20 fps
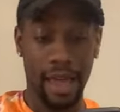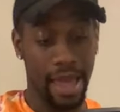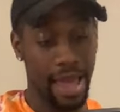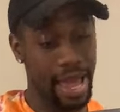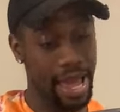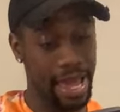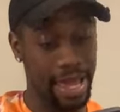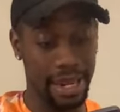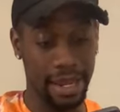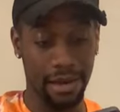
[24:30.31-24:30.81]

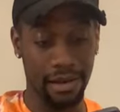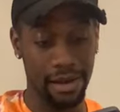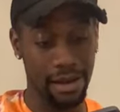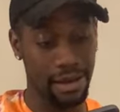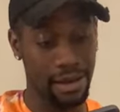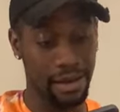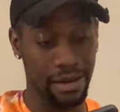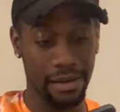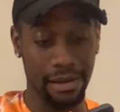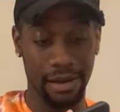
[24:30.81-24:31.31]
And
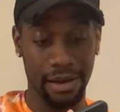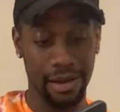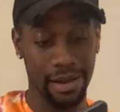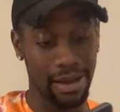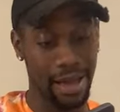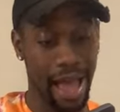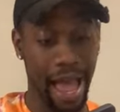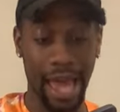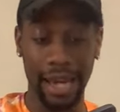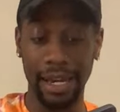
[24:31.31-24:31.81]

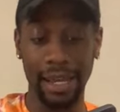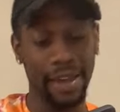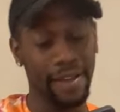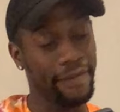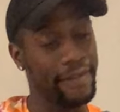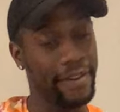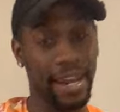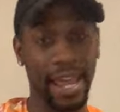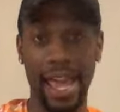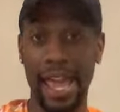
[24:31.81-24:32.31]
I live
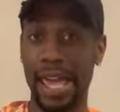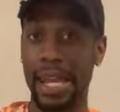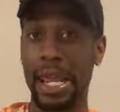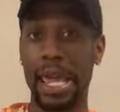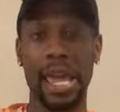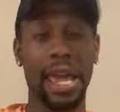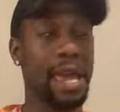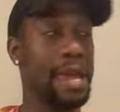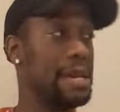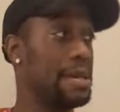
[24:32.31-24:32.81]
for that,
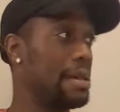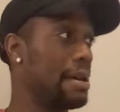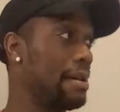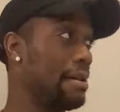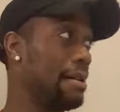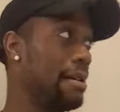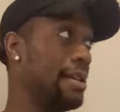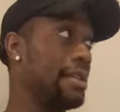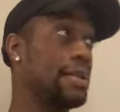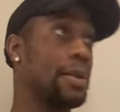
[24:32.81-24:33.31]
and
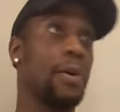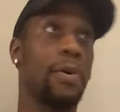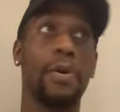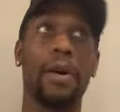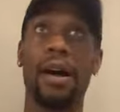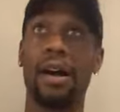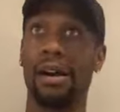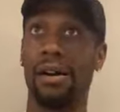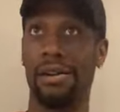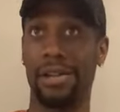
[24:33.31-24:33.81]
it's
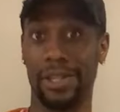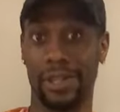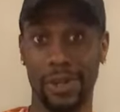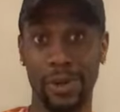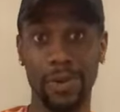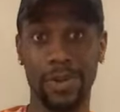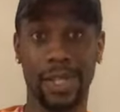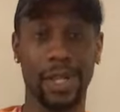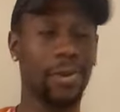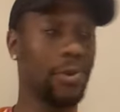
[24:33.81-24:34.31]
on
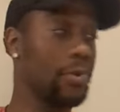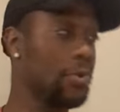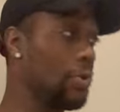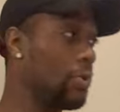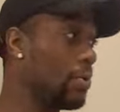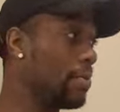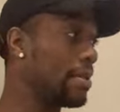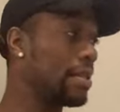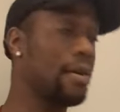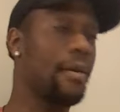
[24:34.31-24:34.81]

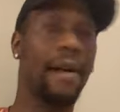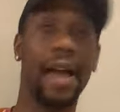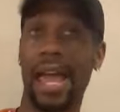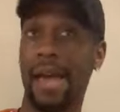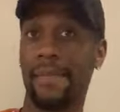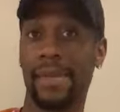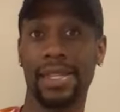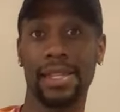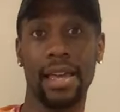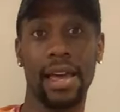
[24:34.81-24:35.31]
YouTube, it's on
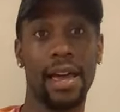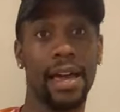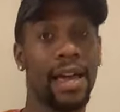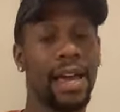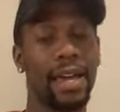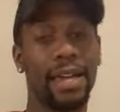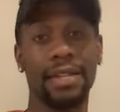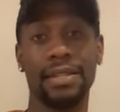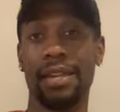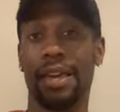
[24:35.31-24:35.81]

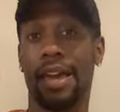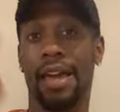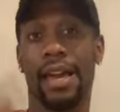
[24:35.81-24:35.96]
Amazon.